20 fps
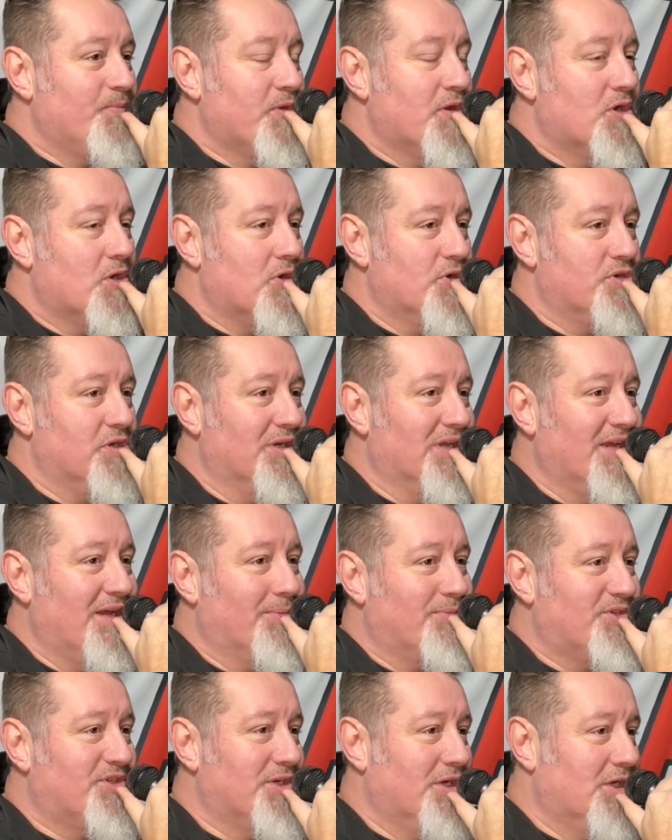on their
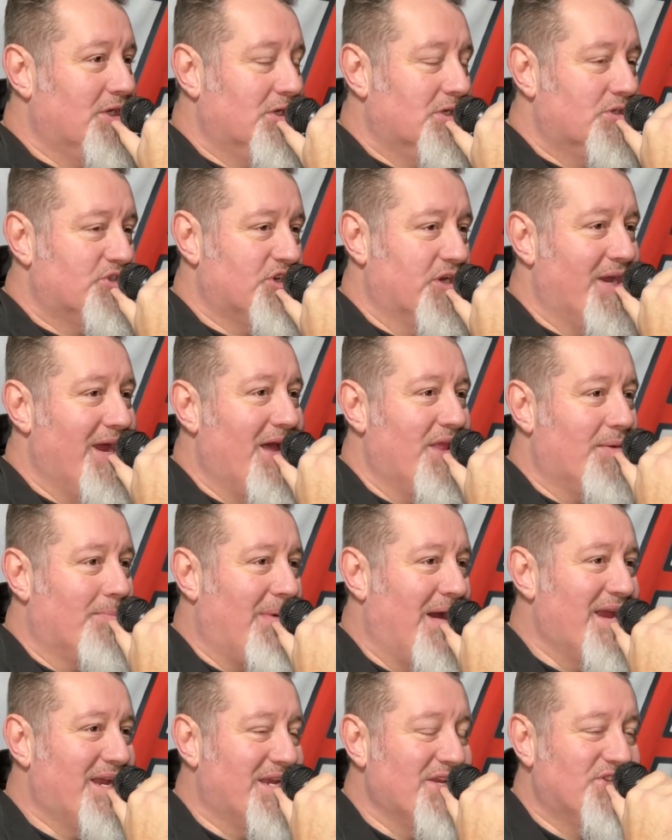lips. So now the
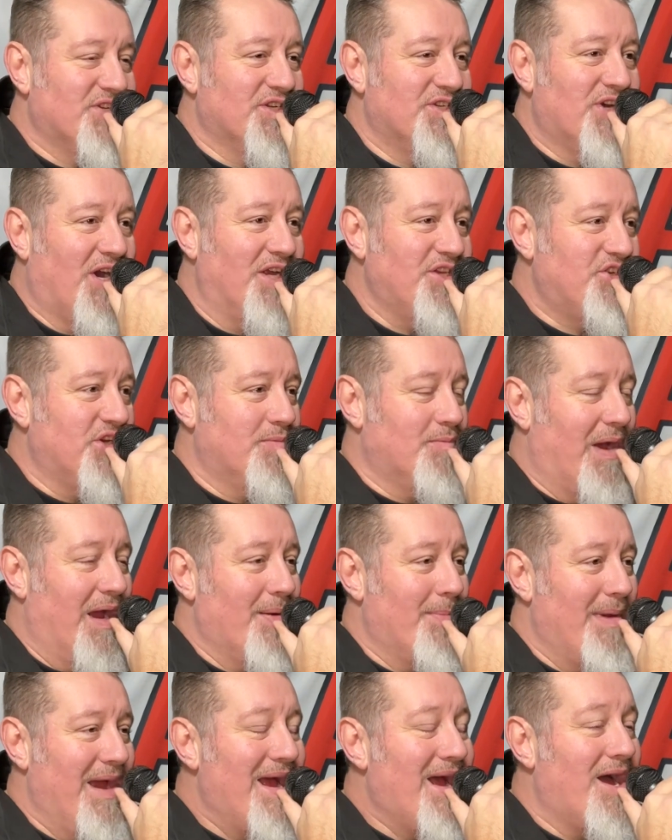mic isn't touching my
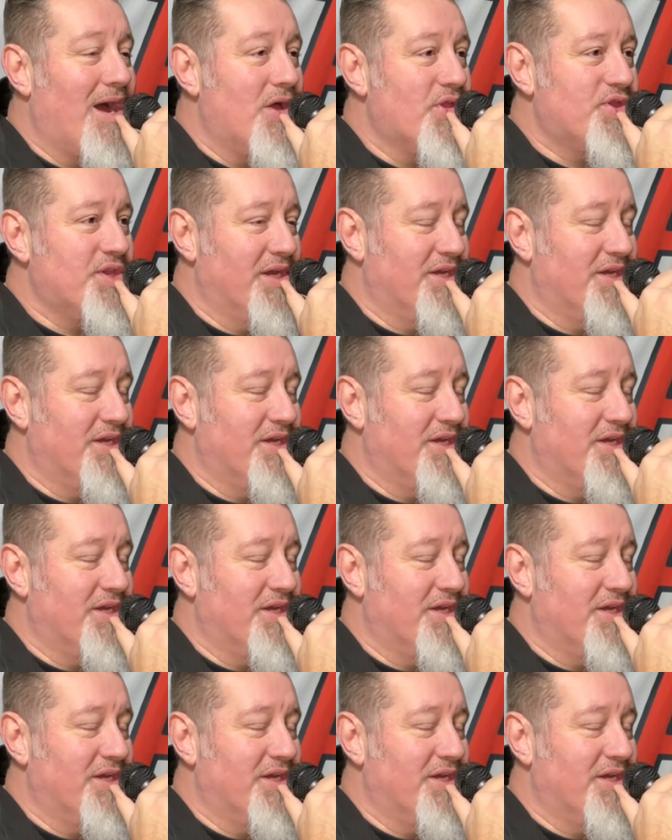mouth,